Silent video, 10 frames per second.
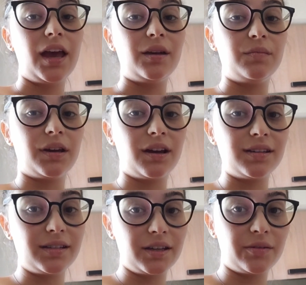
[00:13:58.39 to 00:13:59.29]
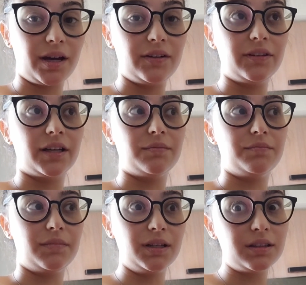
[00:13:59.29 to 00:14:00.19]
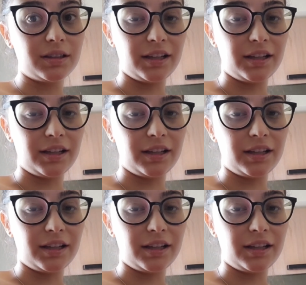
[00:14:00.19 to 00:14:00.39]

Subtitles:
And because I arrived like a month